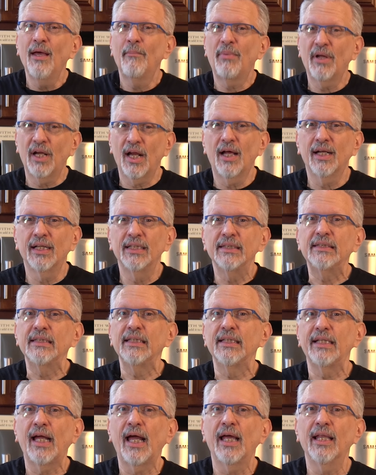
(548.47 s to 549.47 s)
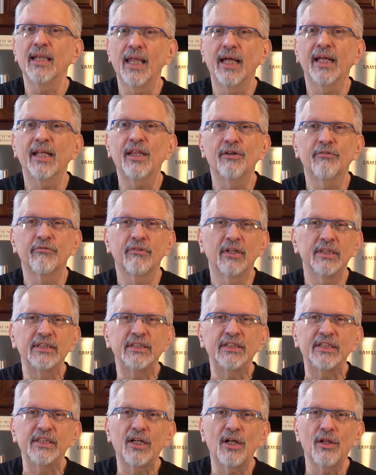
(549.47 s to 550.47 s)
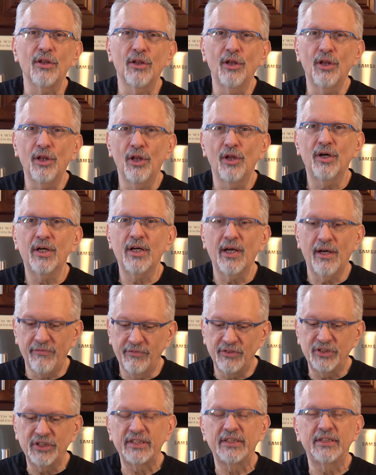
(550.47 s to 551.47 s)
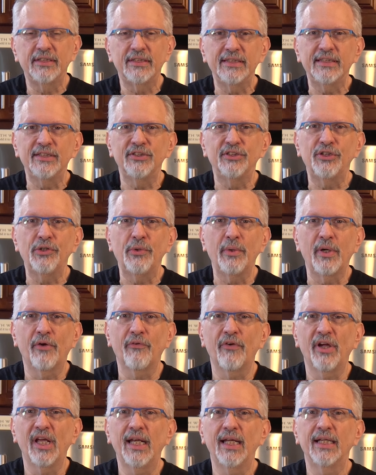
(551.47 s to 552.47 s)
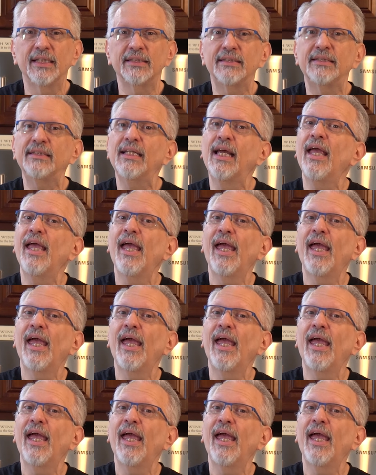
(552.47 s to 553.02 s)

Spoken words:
But honestly, I like the rustic look of just these 2 ingredients,